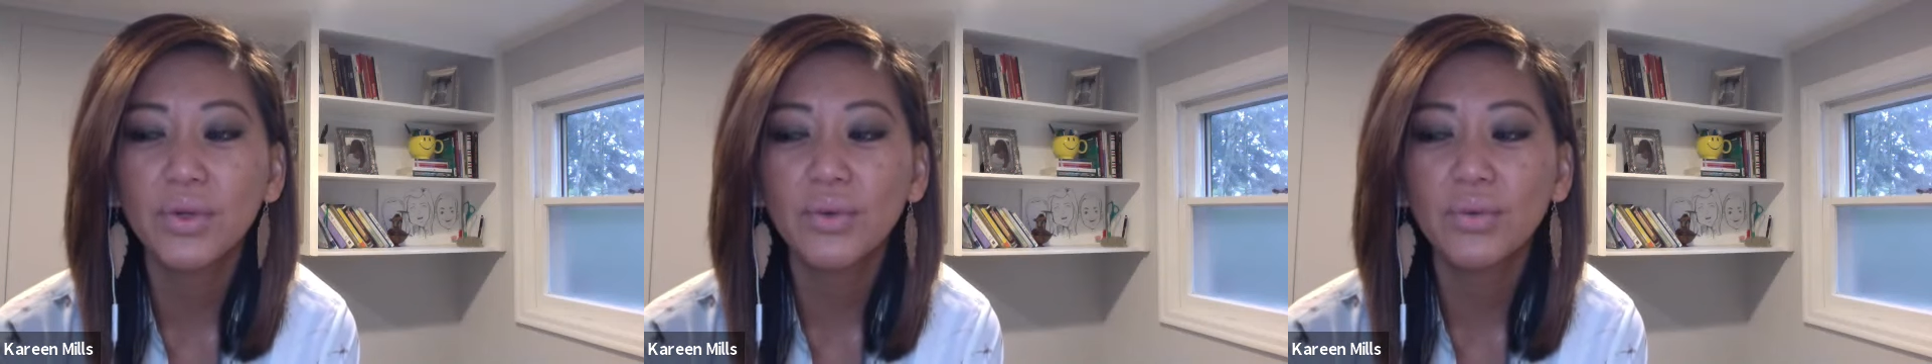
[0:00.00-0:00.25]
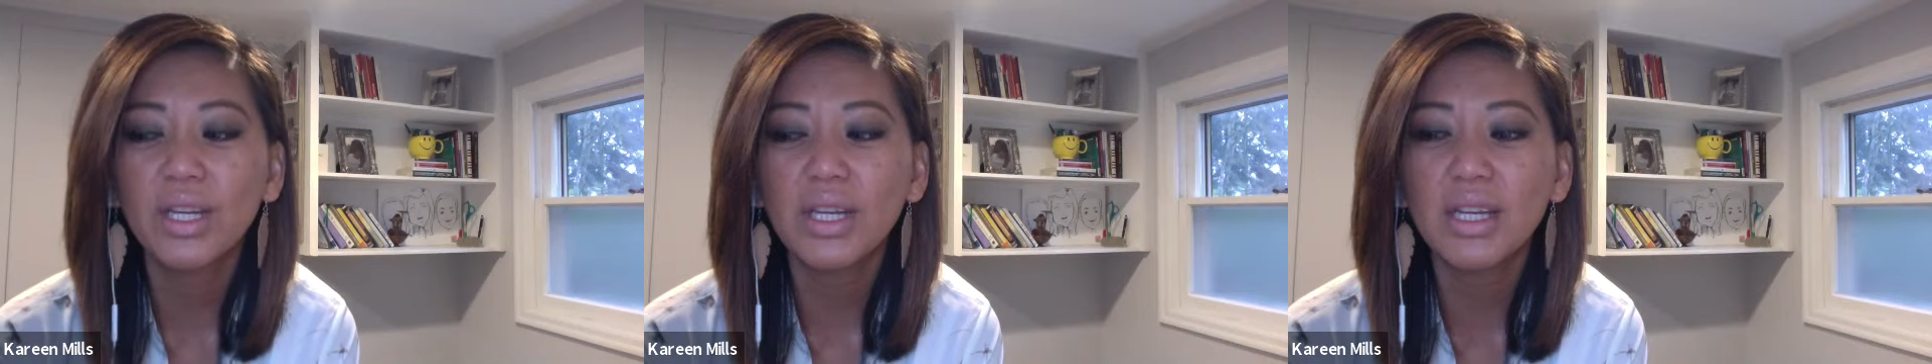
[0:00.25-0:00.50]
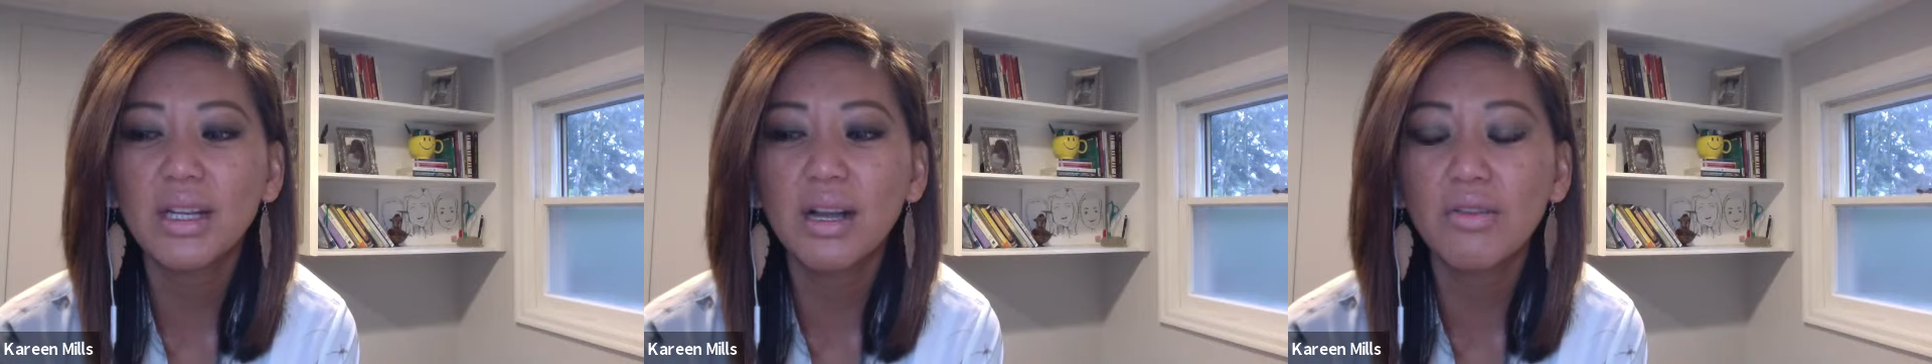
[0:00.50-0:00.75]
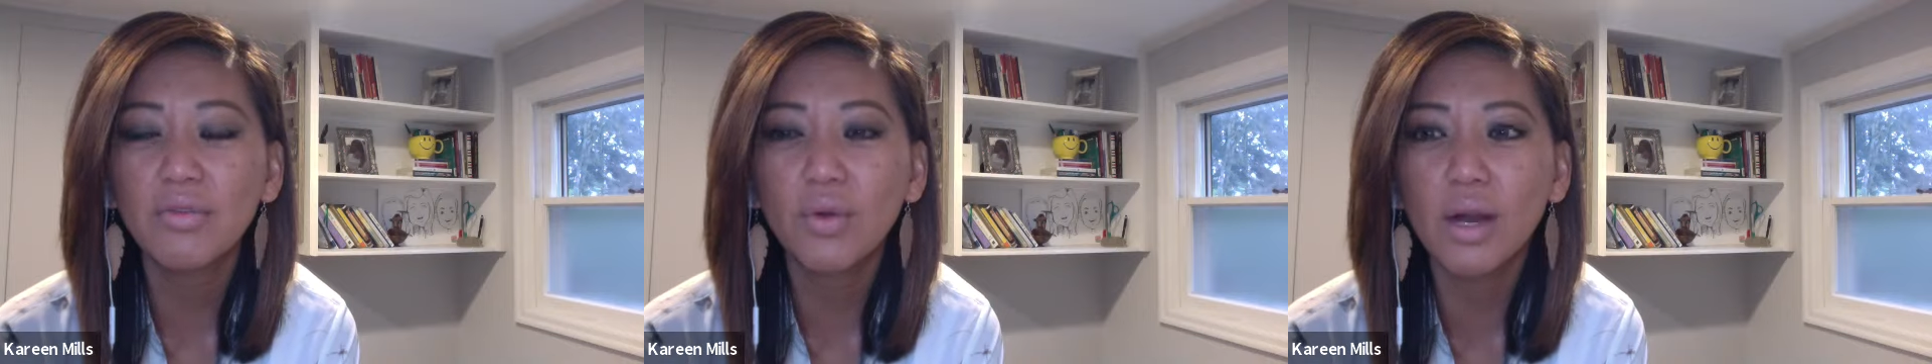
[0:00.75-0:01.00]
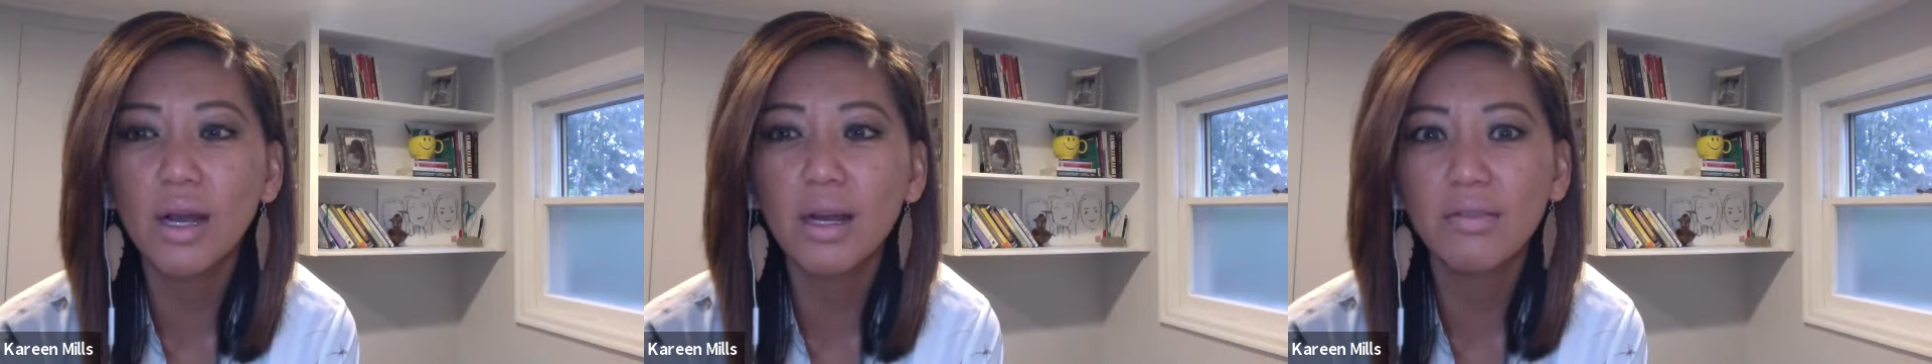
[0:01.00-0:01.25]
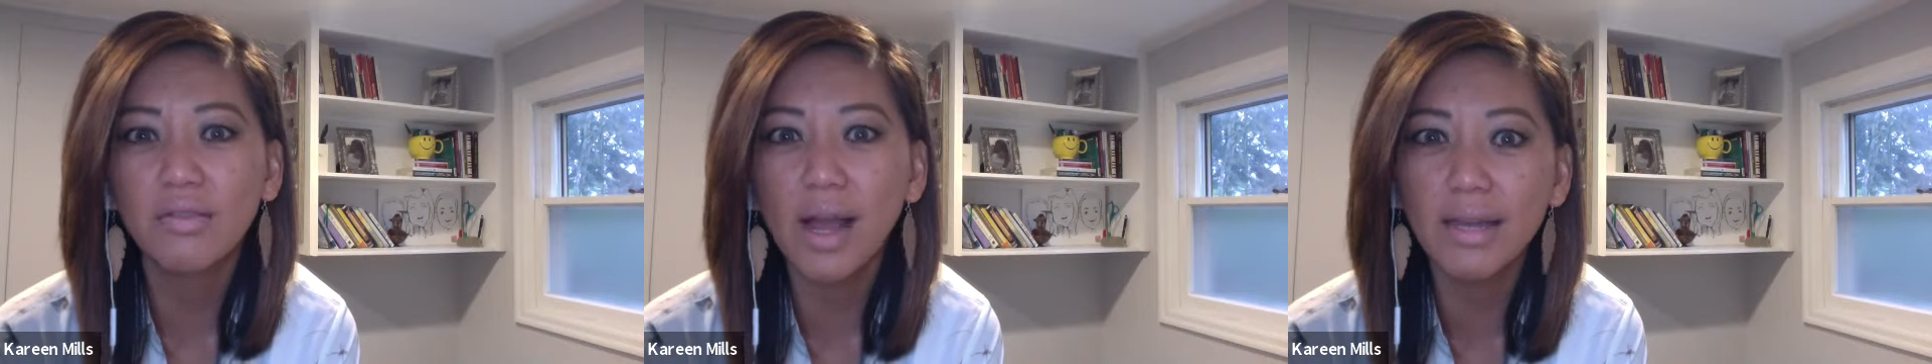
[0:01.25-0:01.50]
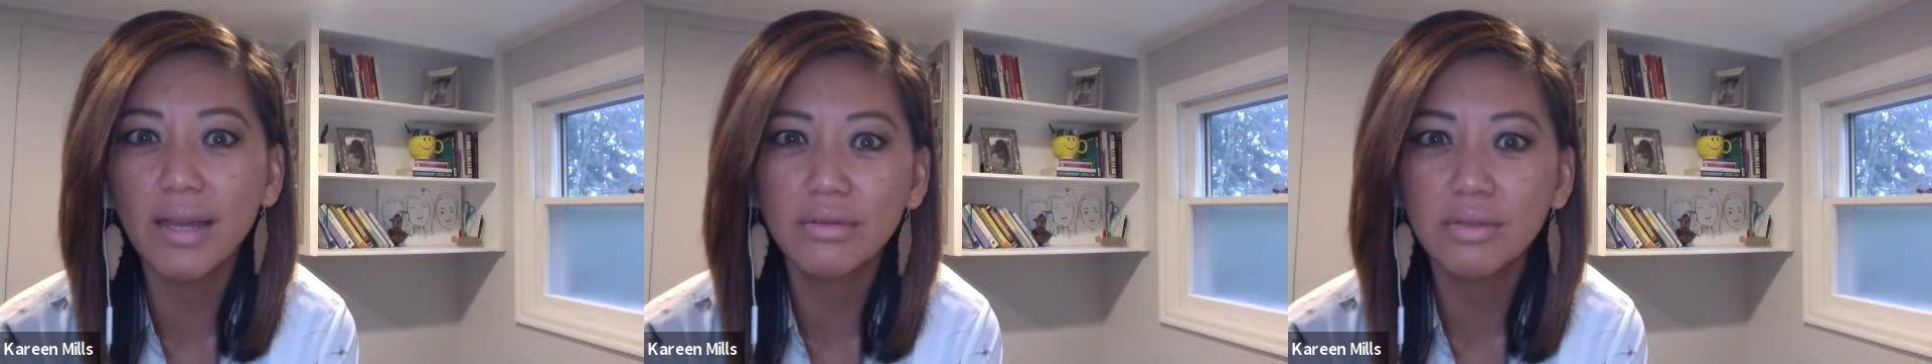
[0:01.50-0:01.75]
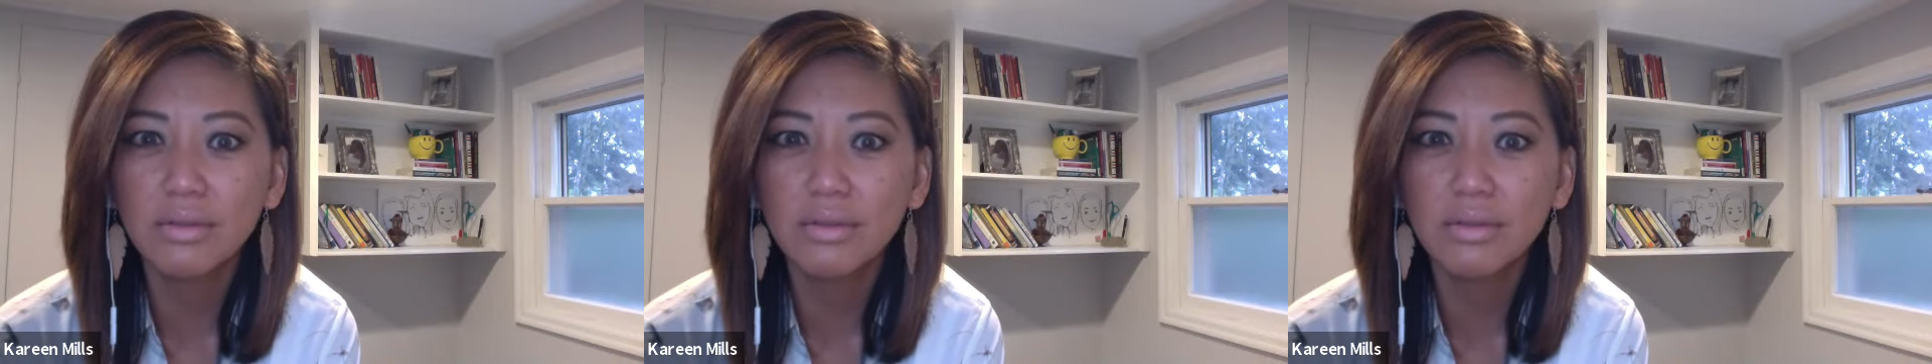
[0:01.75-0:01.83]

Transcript: when he got 4 out of 5.